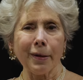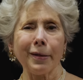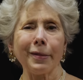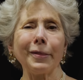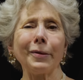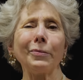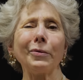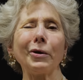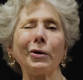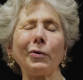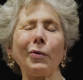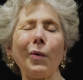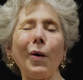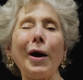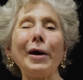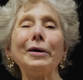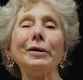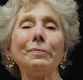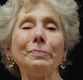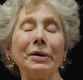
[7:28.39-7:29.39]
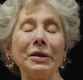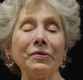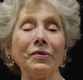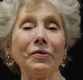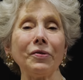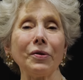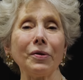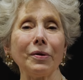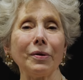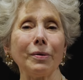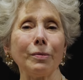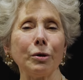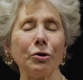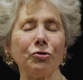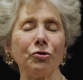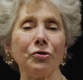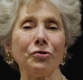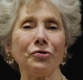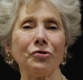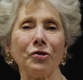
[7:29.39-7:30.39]
The requirement,
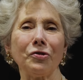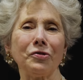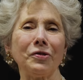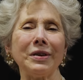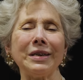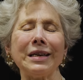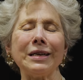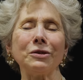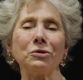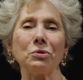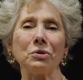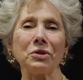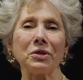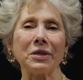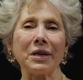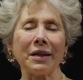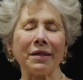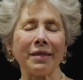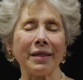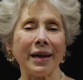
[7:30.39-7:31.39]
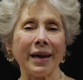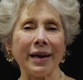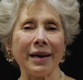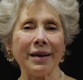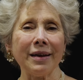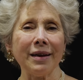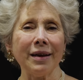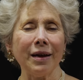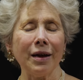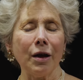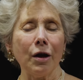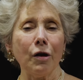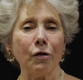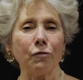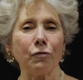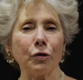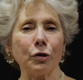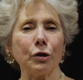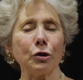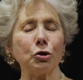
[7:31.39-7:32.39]
which is just an interesting thing,
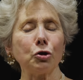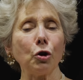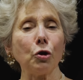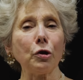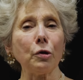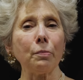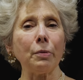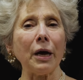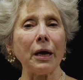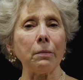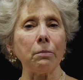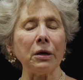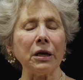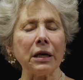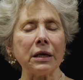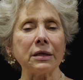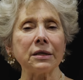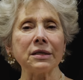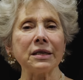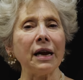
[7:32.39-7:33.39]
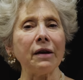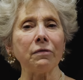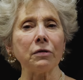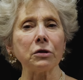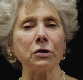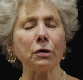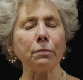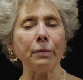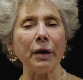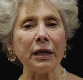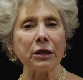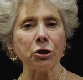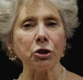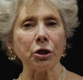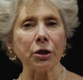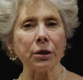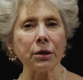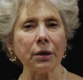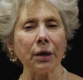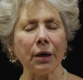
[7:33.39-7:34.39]
for the sugar baby is never to
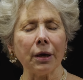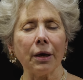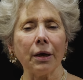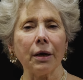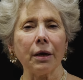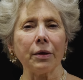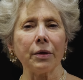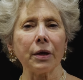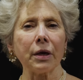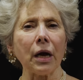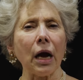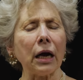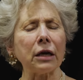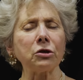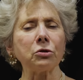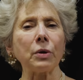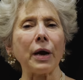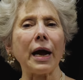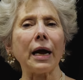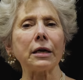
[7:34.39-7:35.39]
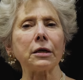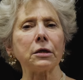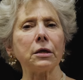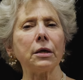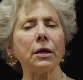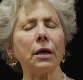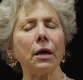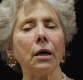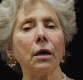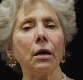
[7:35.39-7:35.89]
mention the contract,